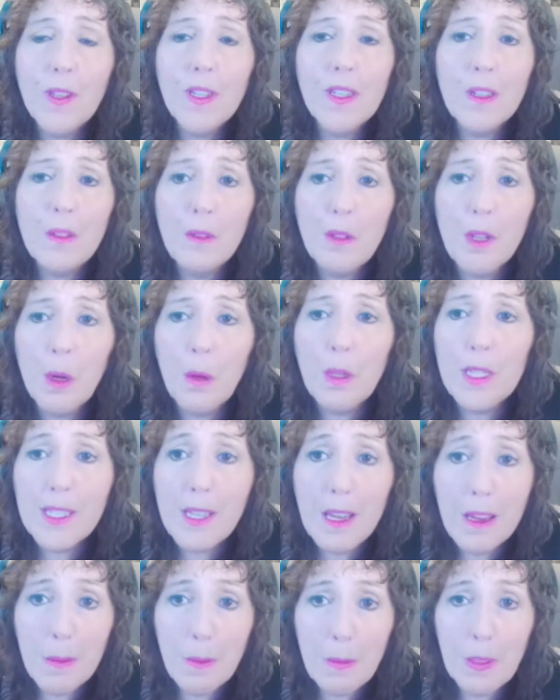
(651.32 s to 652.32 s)
don't know it's
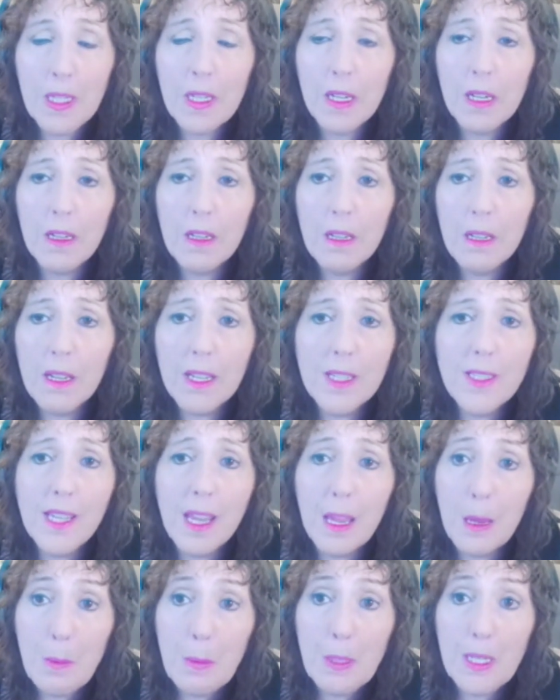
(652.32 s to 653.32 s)
happening, it's
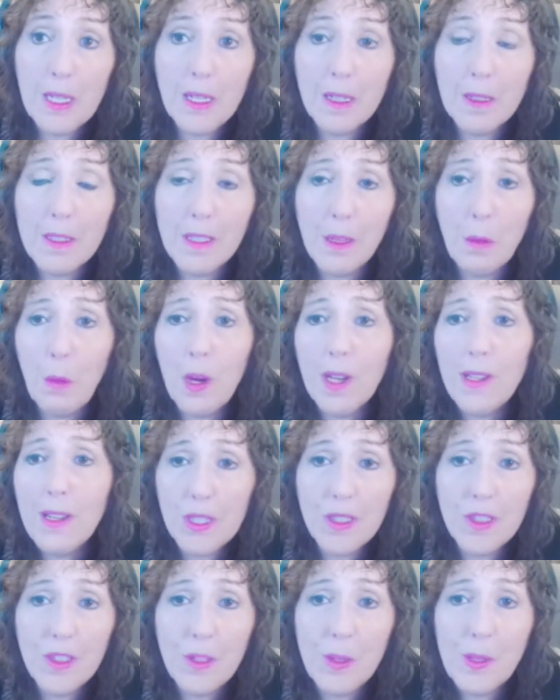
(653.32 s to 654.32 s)
happening. So why
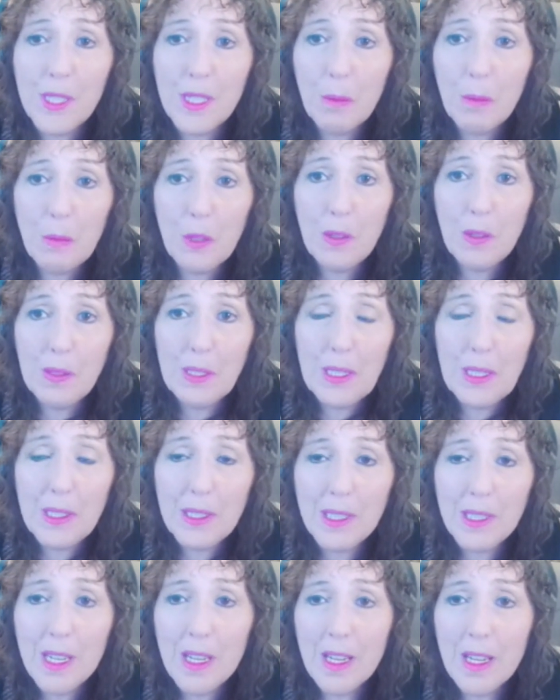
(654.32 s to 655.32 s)
not use
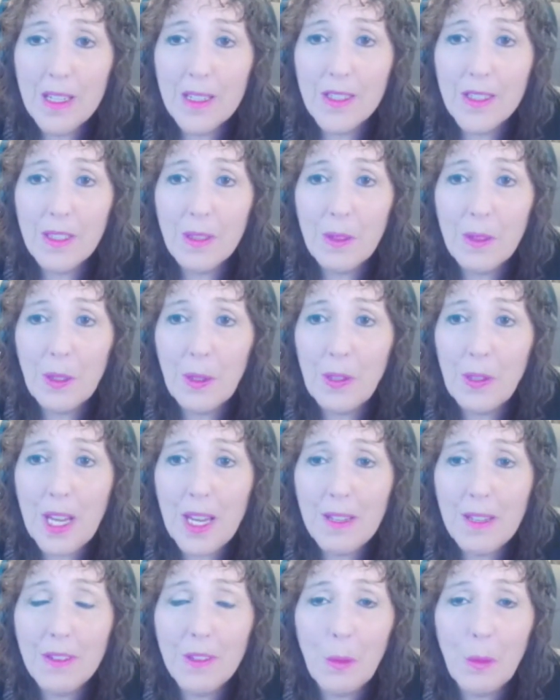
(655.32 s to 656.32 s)
hypnosis to
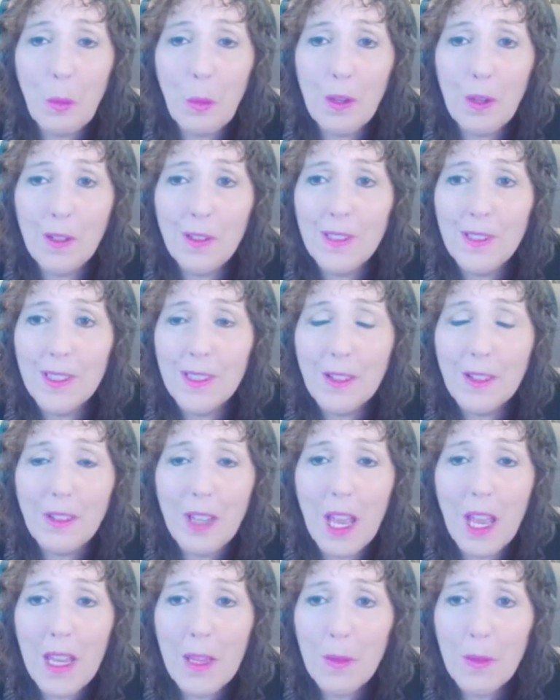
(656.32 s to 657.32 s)
create the world and the
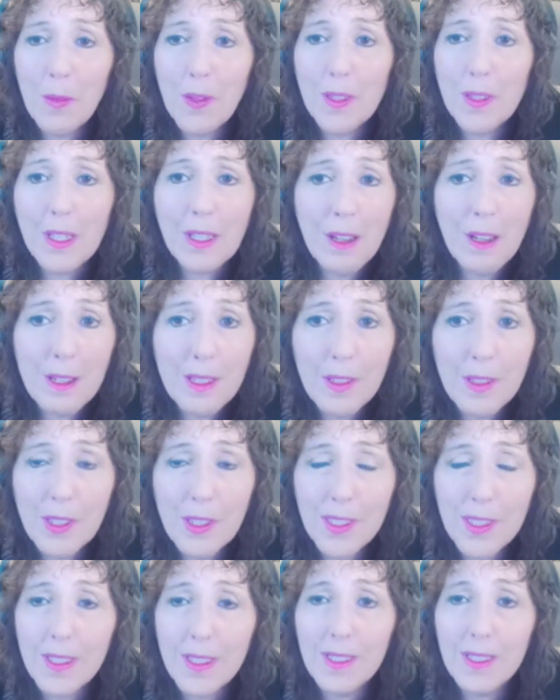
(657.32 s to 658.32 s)
life and the
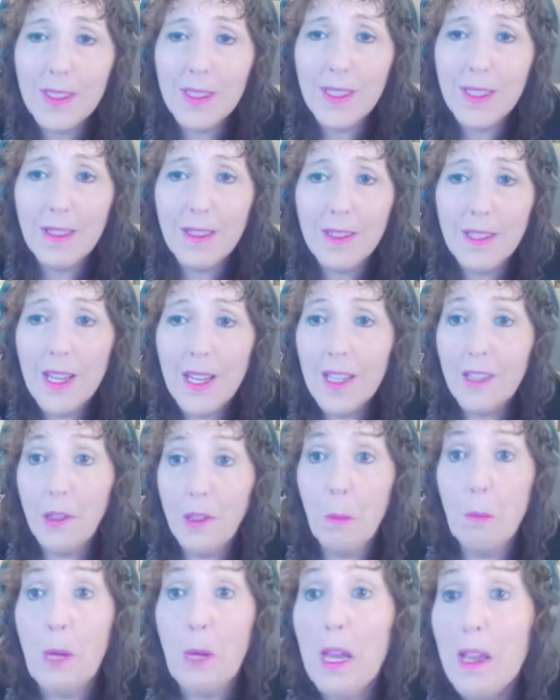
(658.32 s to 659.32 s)
consciousness and the
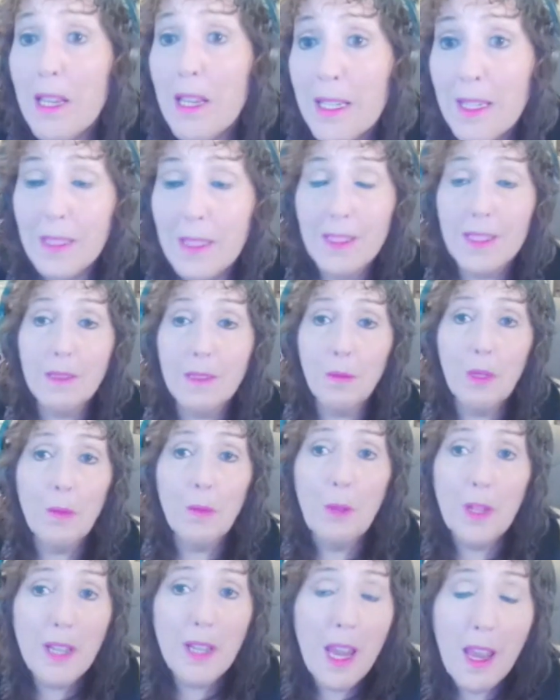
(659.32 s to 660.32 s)
bodies that we
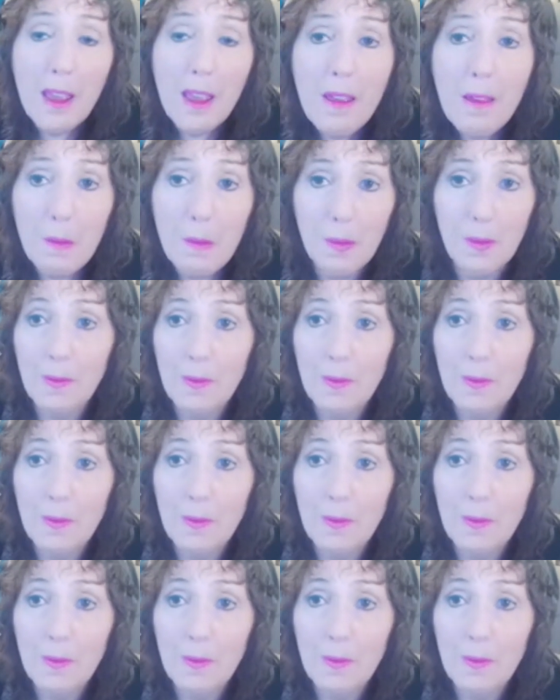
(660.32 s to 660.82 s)
want to have?